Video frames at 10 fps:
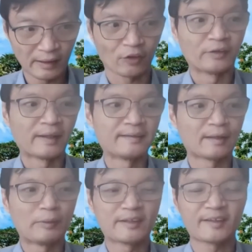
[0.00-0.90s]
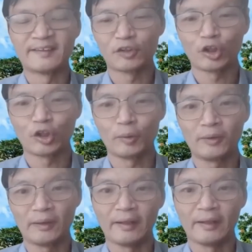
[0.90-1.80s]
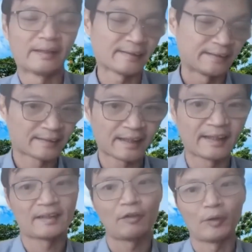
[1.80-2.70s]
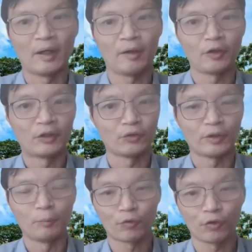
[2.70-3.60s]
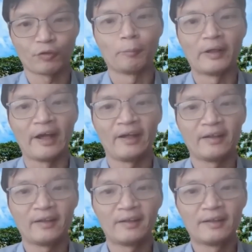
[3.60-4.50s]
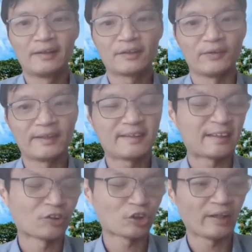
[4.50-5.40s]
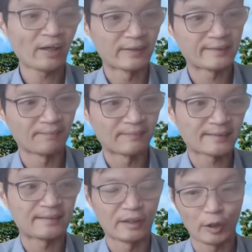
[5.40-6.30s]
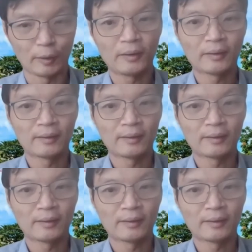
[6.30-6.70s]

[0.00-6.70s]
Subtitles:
contains some misconception, and let's discuss how we're going to improve from there. So this is essentially how a seamless learning